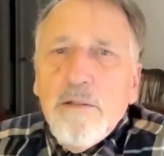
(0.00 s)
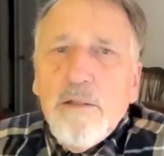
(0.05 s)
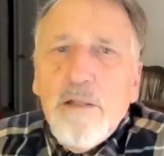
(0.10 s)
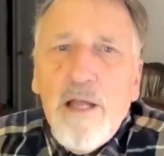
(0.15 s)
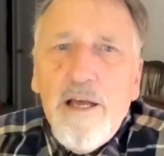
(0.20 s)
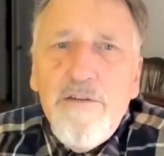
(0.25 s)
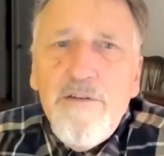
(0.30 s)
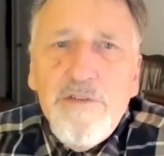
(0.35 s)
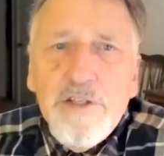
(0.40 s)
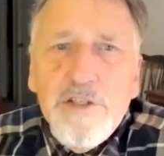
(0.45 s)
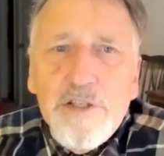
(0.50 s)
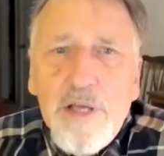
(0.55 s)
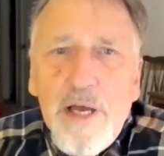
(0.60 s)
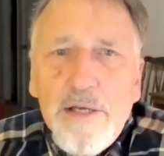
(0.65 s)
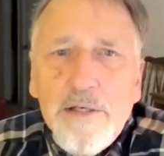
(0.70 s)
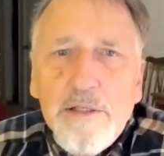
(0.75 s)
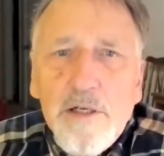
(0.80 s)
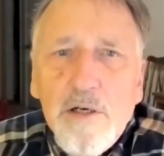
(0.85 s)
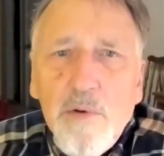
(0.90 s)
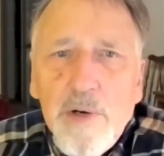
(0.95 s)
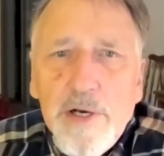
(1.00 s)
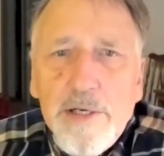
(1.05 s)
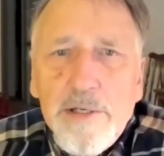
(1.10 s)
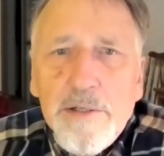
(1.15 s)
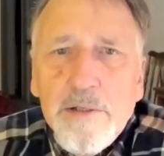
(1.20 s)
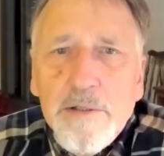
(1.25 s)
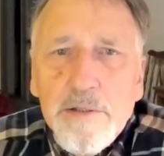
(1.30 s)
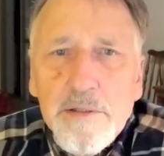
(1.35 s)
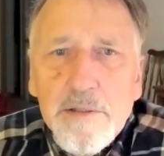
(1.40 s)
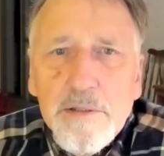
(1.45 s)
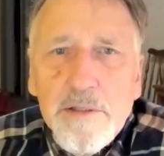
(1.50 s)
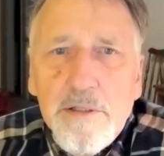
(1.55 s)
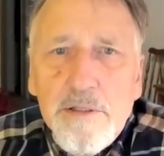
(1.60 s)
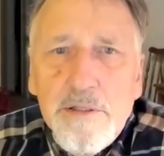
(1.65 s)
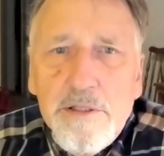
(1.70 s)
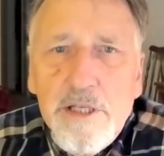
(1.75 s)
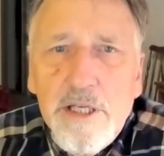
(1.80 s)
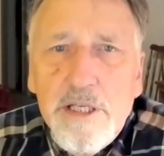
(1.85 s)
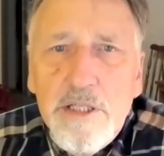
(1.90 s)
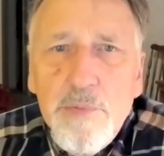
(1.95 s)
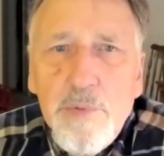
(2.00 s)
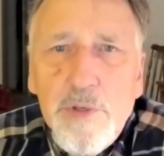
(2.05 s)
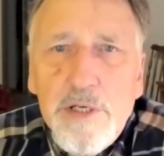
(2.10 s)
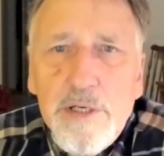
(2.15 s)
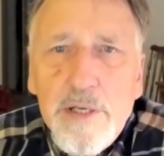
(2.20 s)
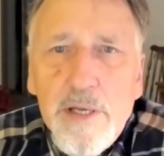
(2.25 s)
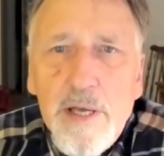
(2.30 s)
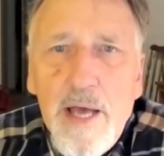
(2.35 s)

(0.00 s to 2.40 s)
life is ongoing, continuing